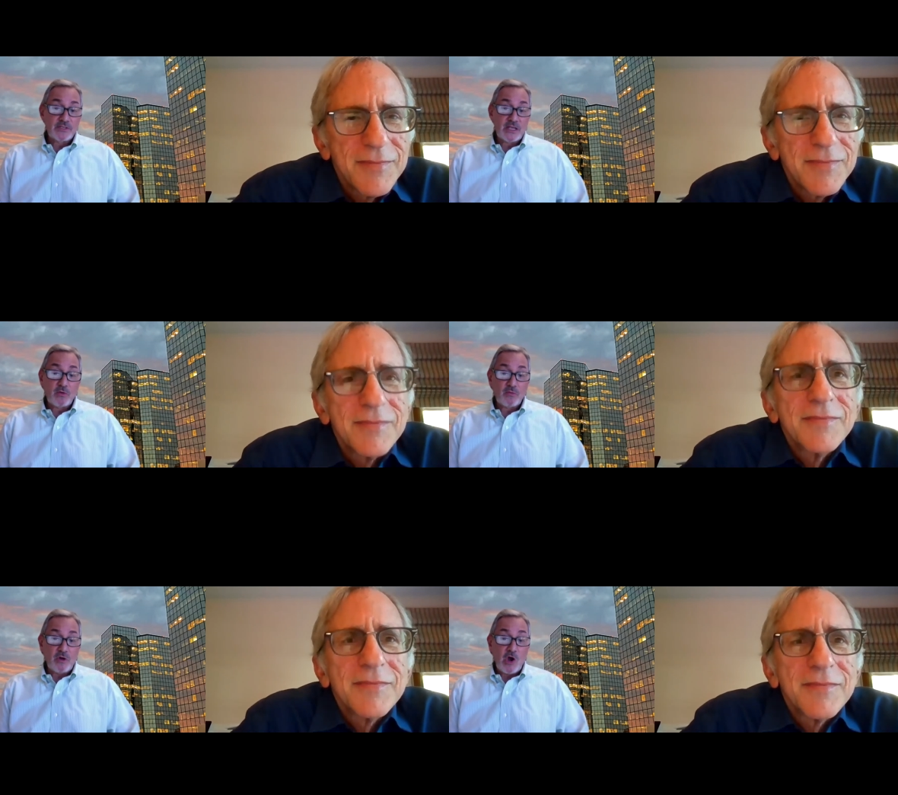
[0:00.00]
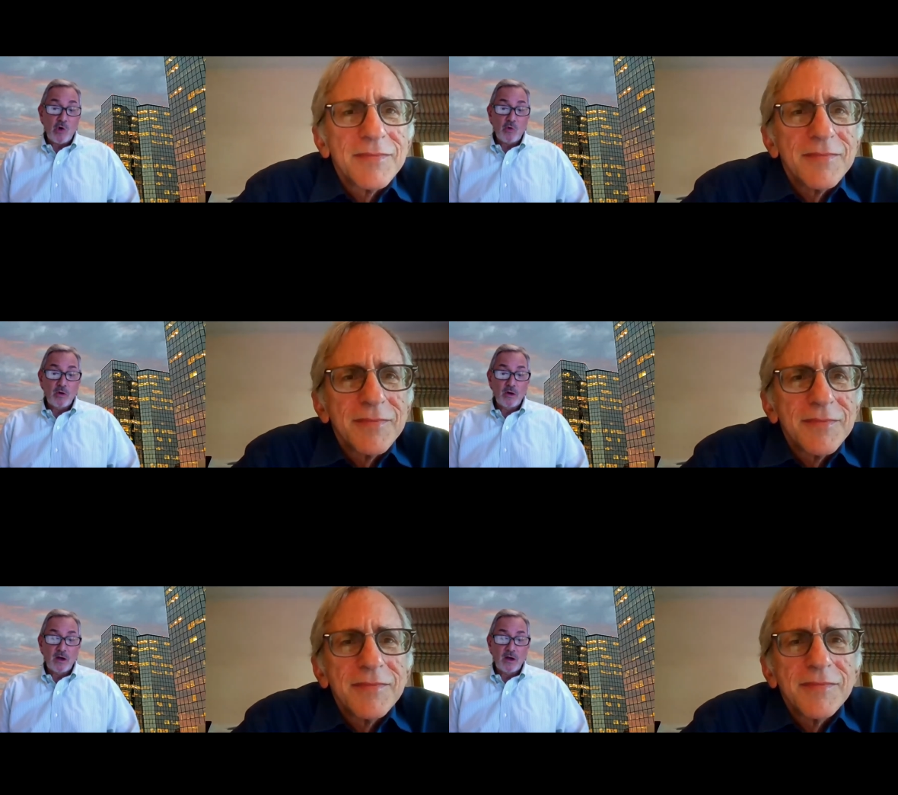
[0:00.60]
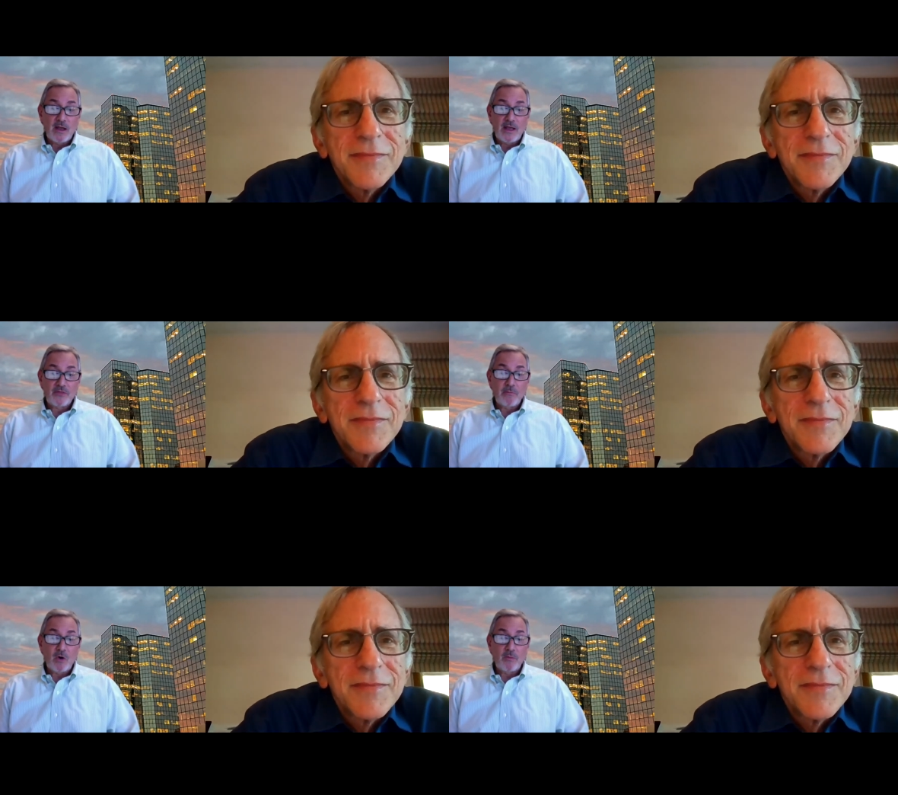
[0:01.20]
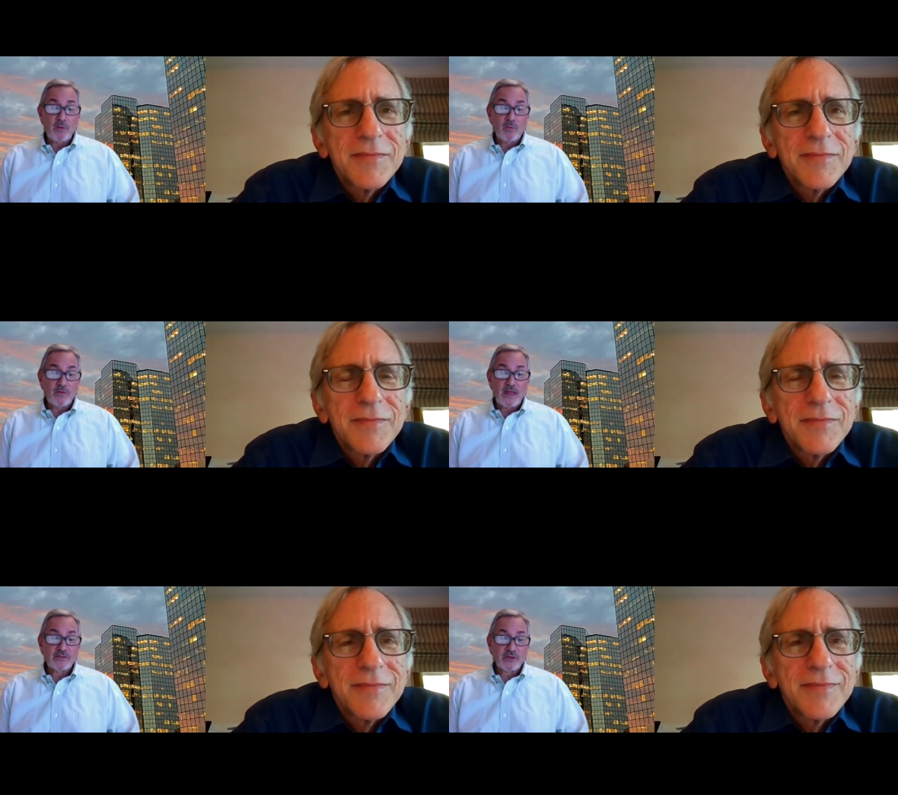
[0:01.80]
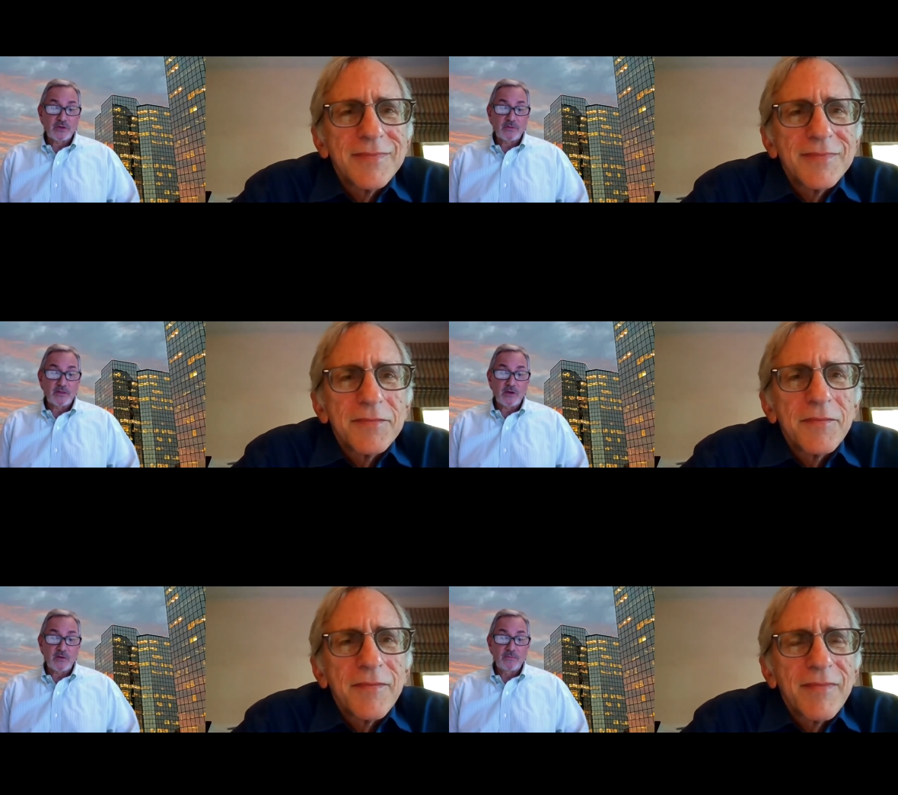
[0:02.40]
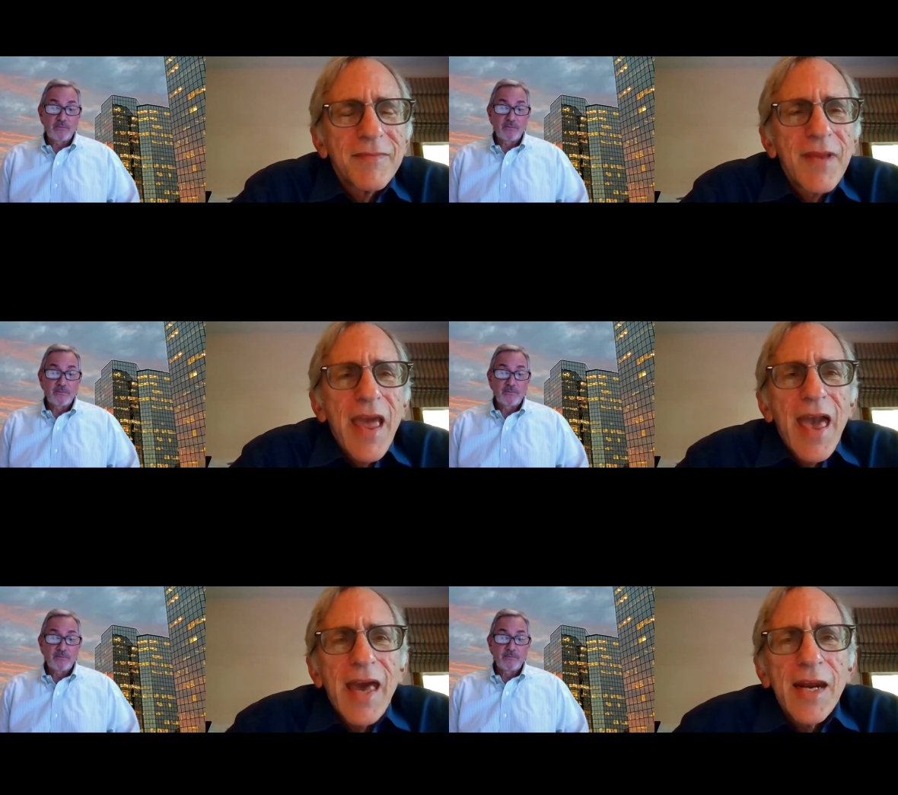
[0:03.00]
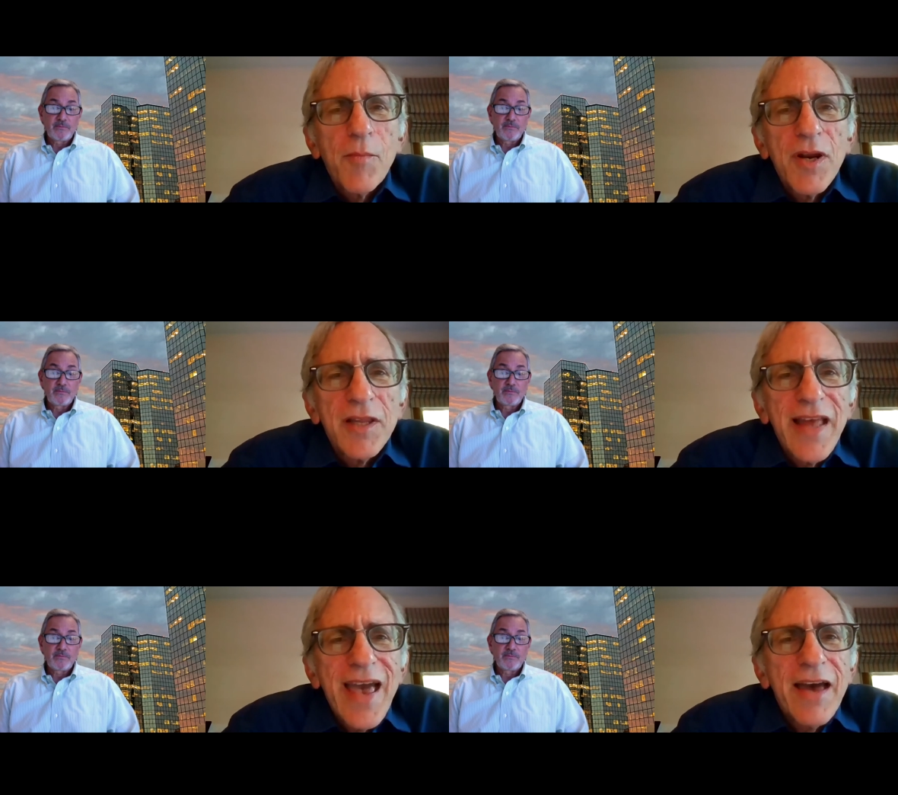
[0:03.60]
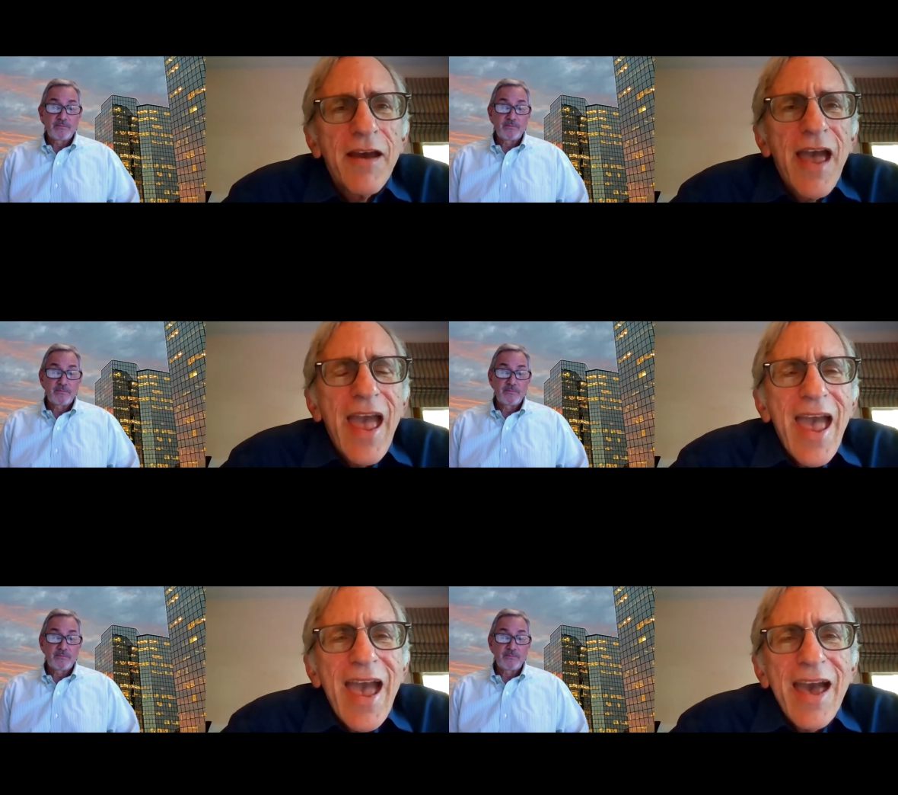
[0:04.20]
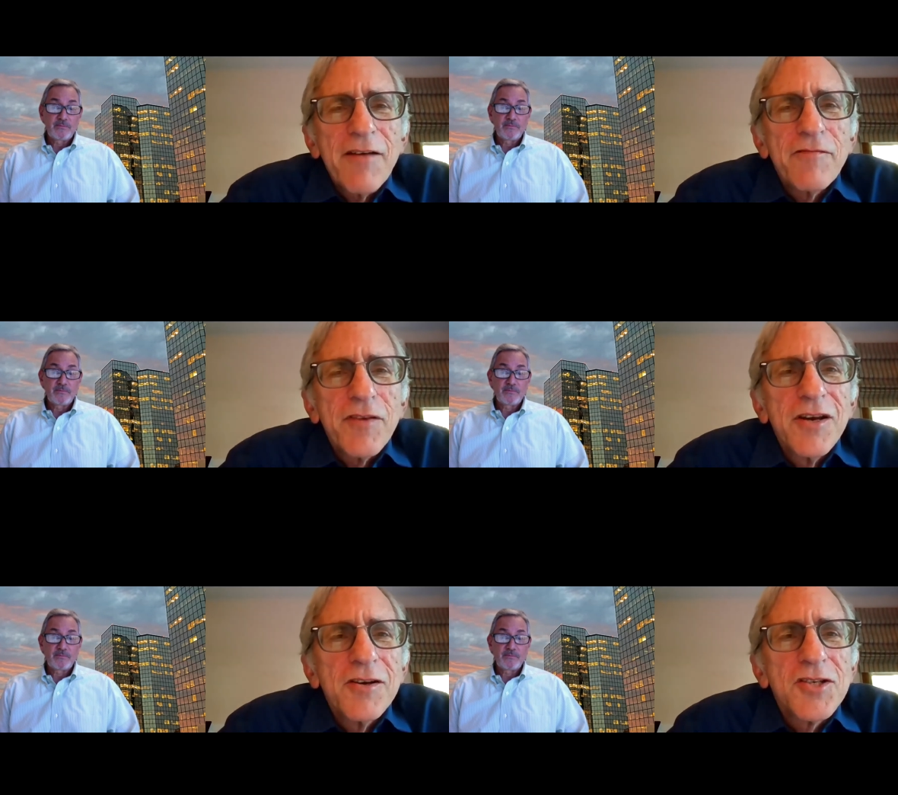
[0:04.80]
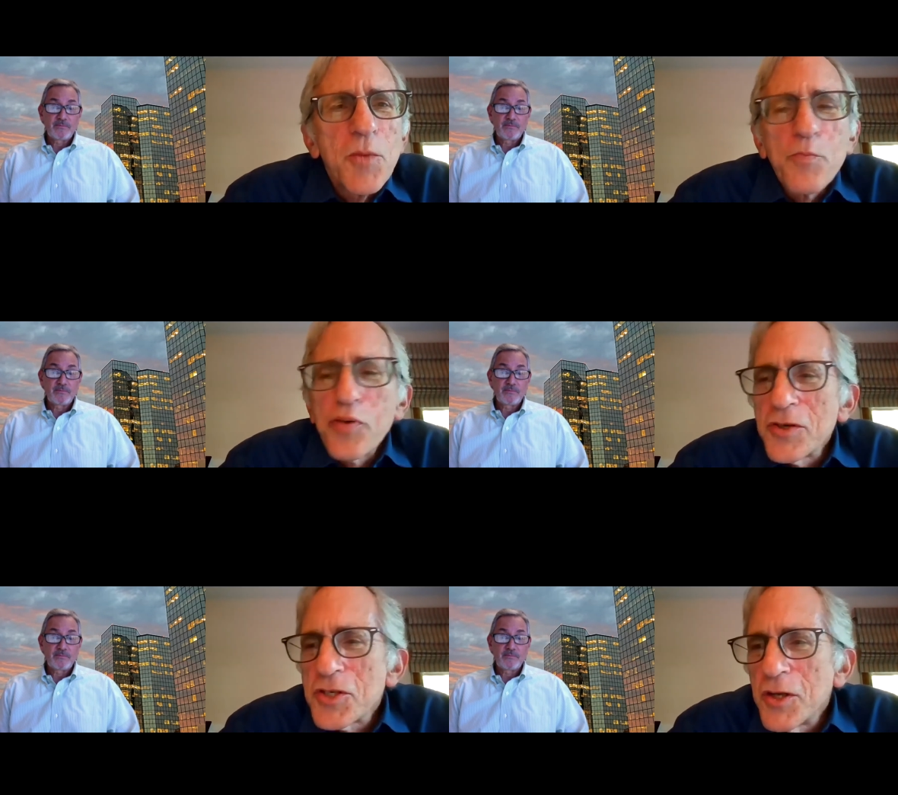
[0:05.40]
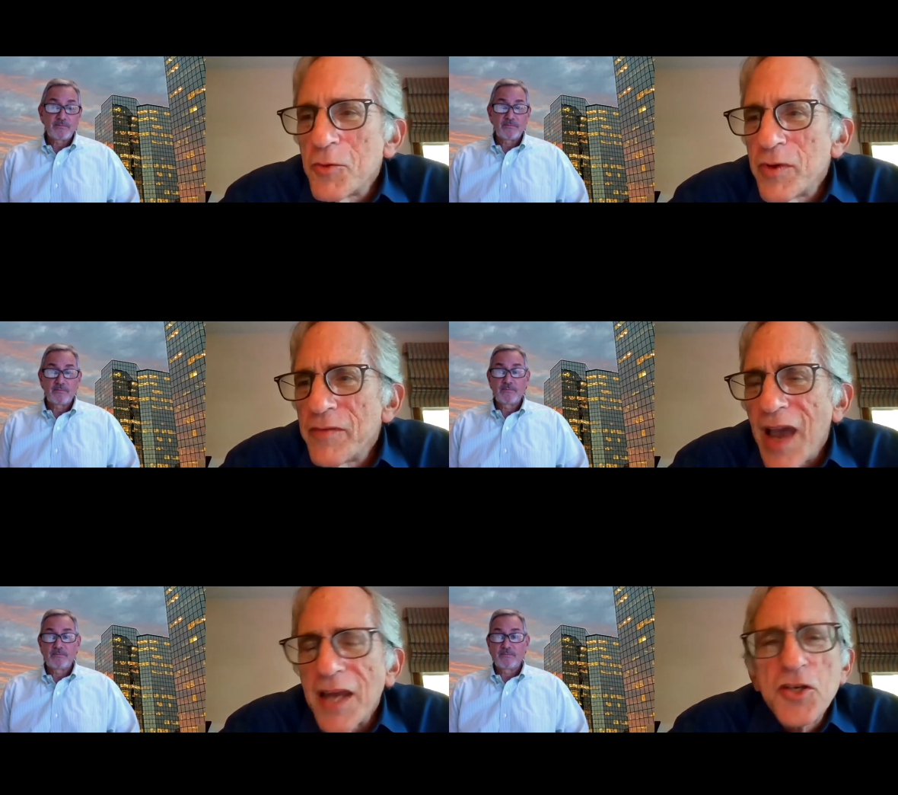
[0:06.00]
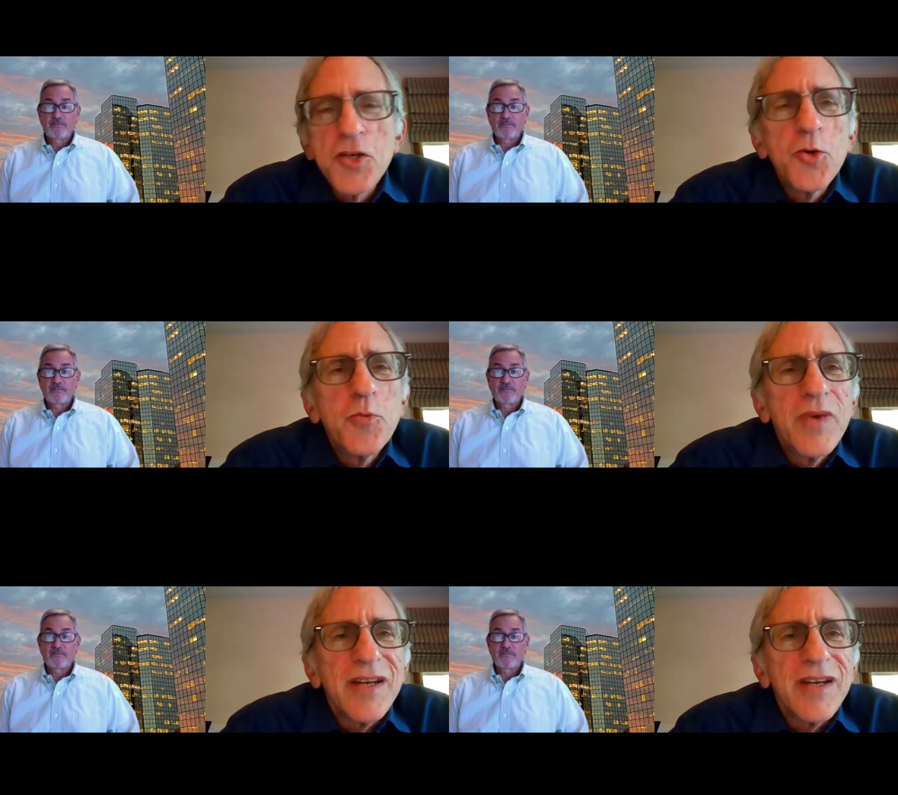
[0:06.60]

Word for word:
Speaker 1: I don't know uh, at the moment what that's going to be, though.
Speaker 2: And I'm going to have, here's a personal, we've got two